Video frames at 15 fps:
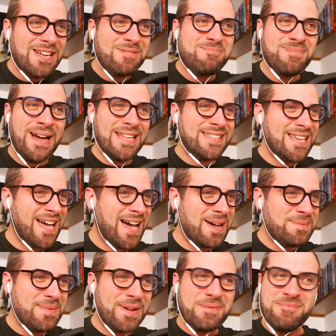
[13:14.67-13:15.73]

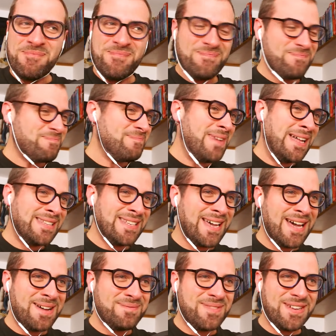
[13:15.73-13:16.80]
Madame!
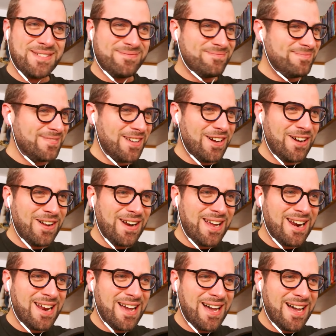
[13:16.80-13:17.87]
Madame! Oh la
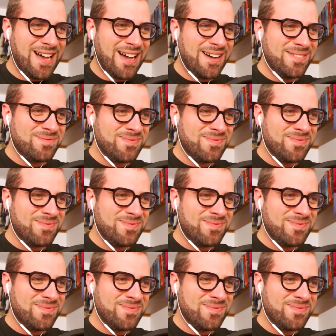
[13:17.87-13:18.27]
la!